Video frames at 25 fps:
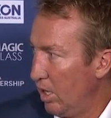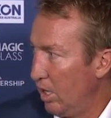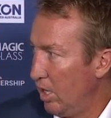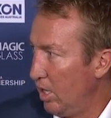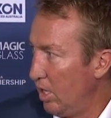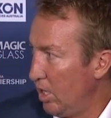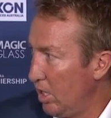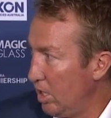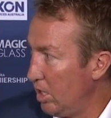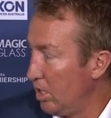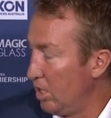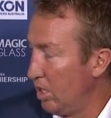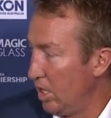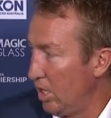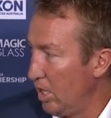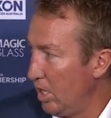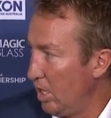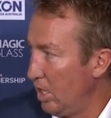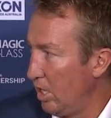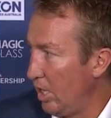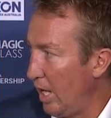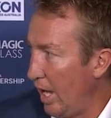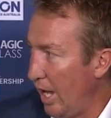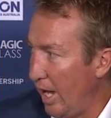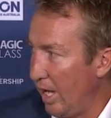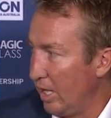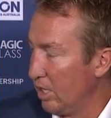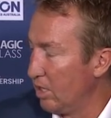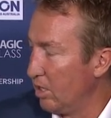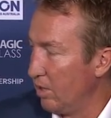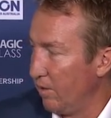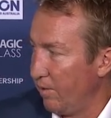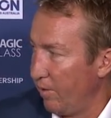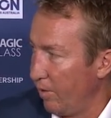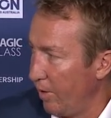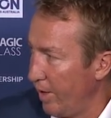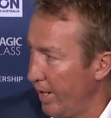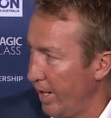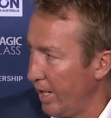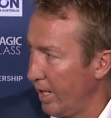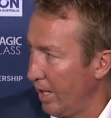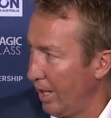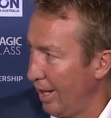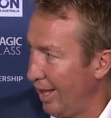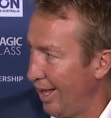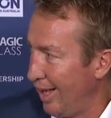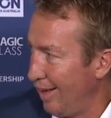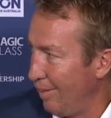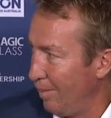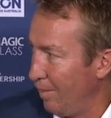easy answer for any
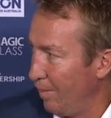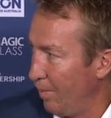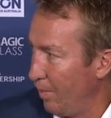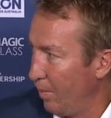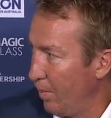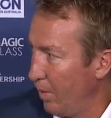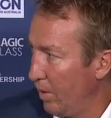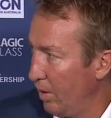club.